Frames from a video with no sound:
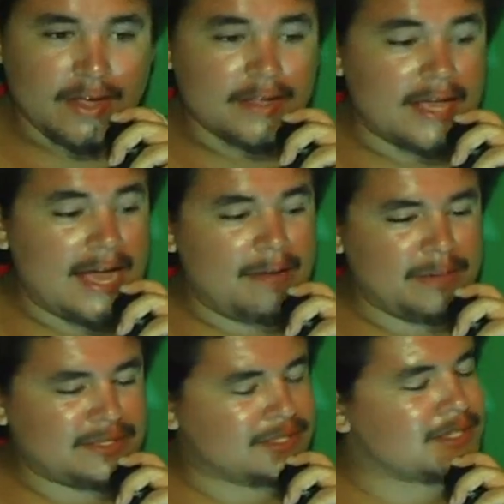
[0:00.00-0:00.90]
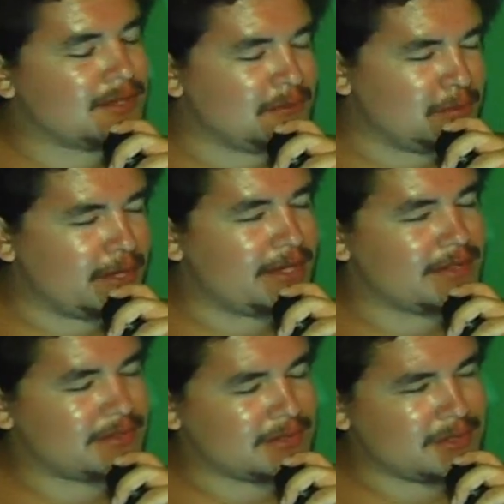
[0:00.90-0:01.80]
Yeah, but it's in a good
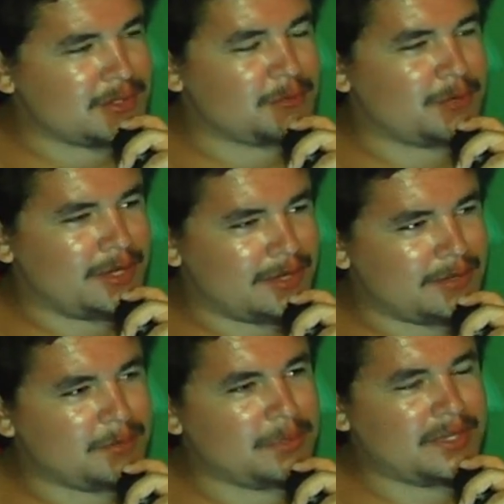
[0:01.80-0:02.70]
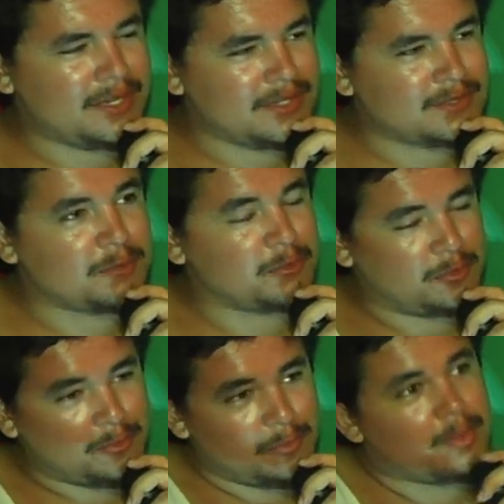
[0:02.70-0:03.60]
way. Good way, because
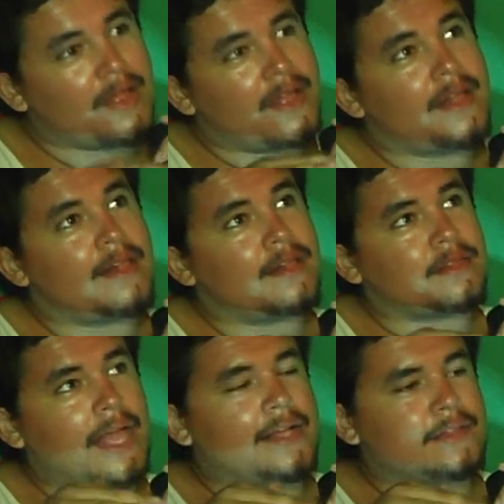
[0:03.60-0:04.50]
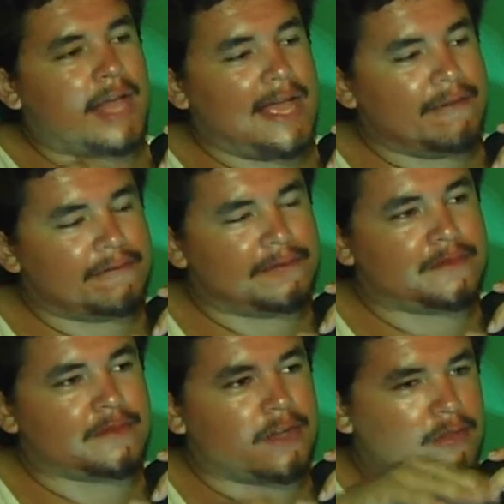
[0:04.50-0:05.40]
like life,
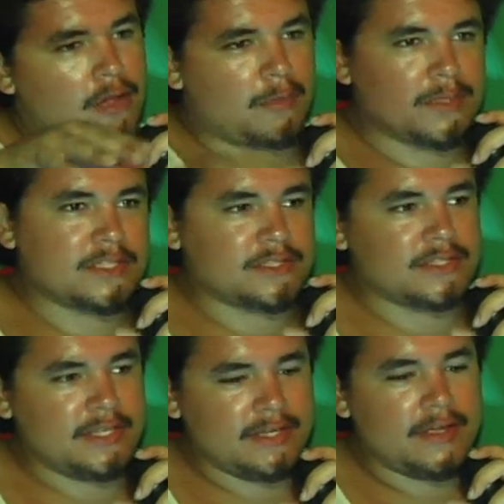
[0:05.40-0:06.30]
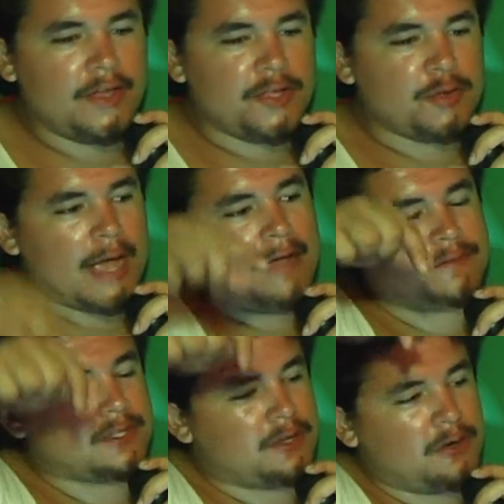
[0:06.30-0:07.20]
along with the sea, you have
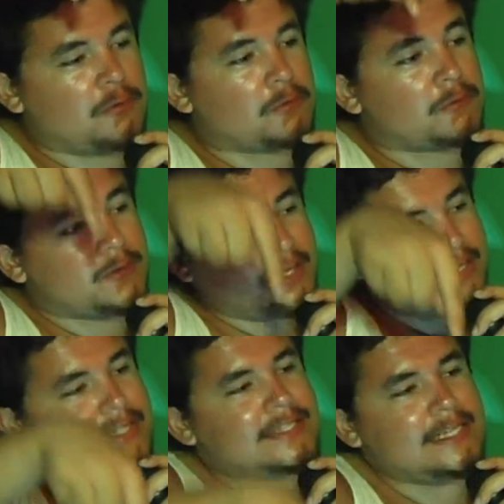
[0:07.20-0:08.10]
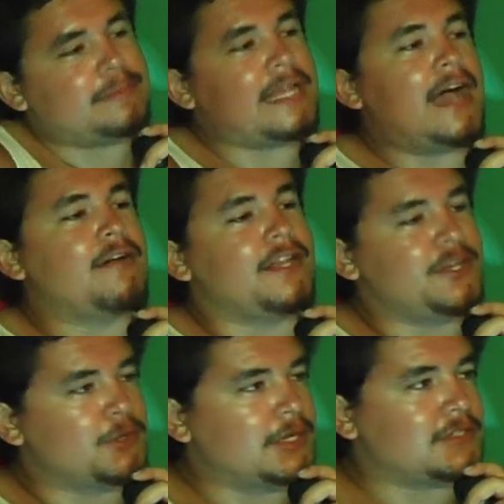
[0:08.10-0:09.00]
to go really deep down
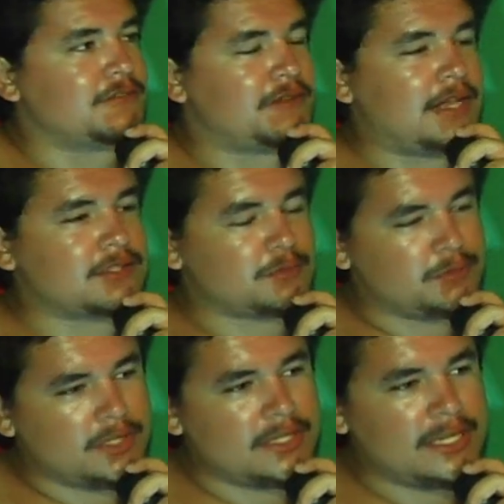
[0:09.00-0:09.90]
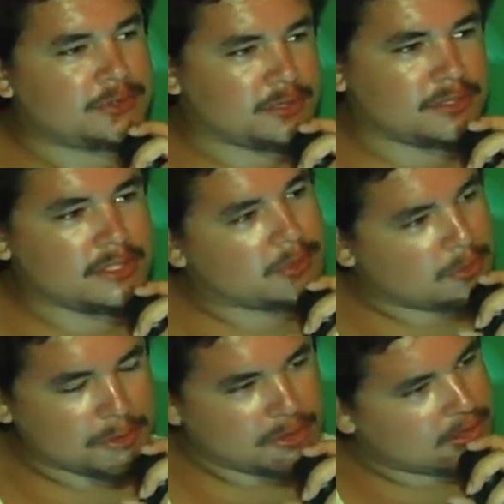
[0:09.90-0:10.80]
into it to find some really interesting,
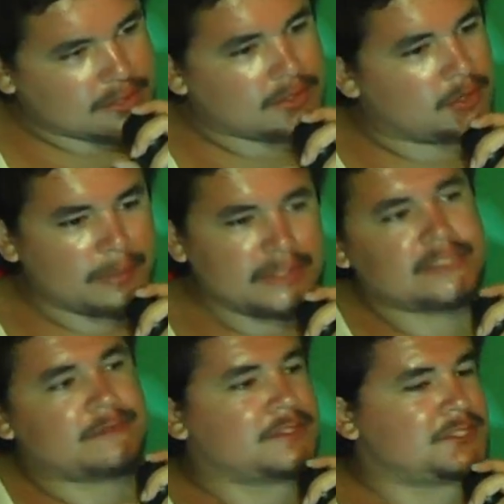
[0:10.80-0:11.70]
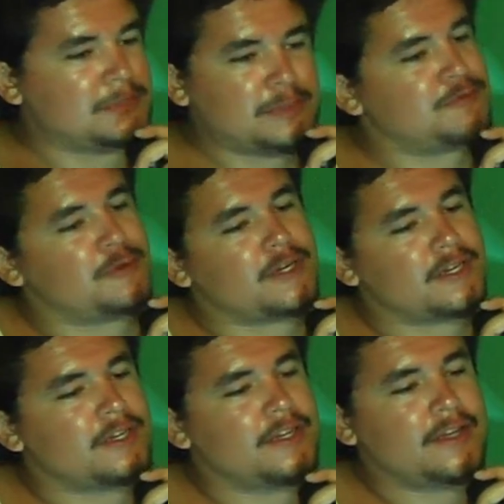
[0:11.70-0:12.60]
cool shit that nobody's ever seen before.
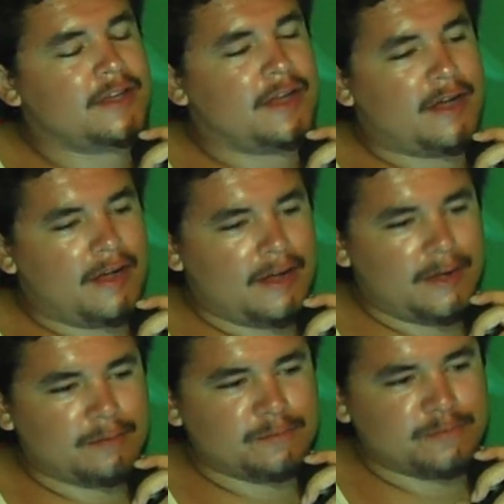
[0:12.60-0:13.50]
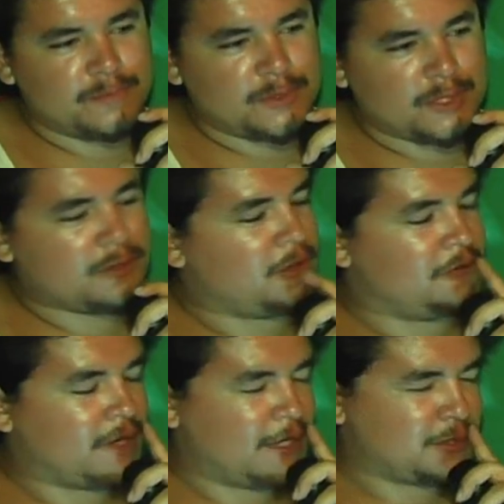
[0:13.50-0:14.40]
So I totally
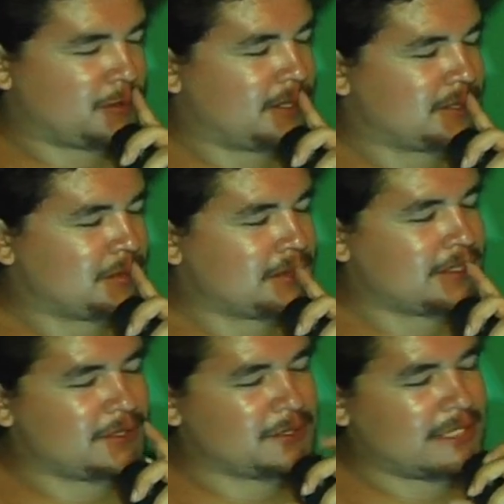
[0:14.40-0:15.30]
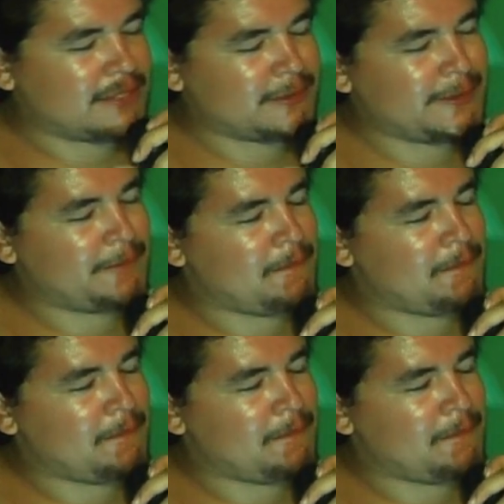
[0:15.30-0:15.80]
forgot your question. What the hell did you ask me?